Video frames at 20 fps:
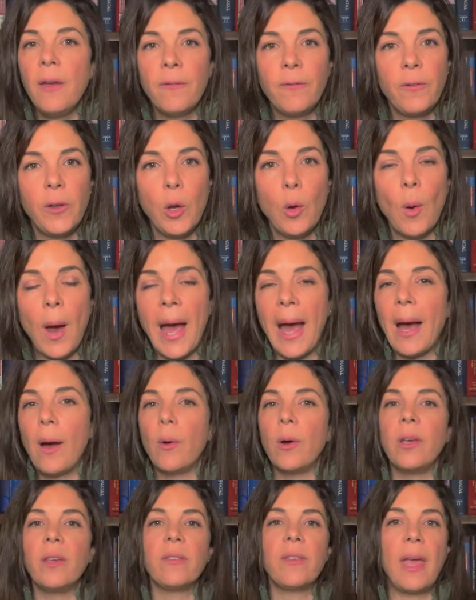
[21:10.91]
few
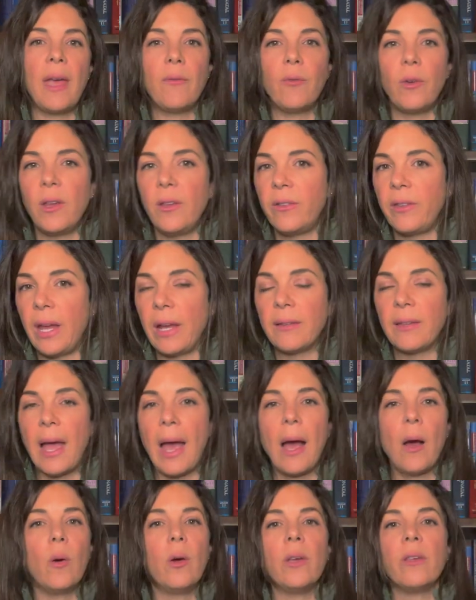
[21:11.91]
hours, every 6
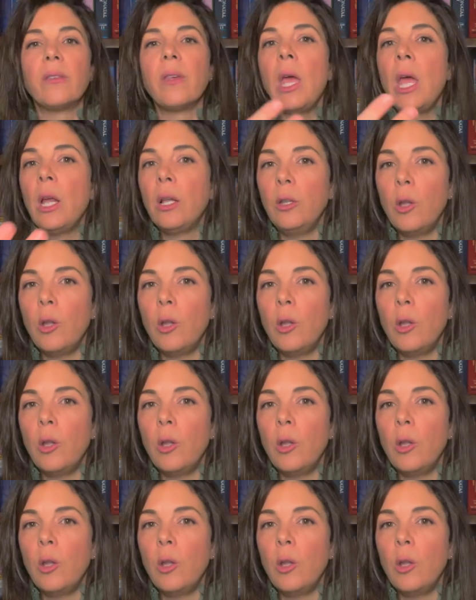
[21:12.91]
hours.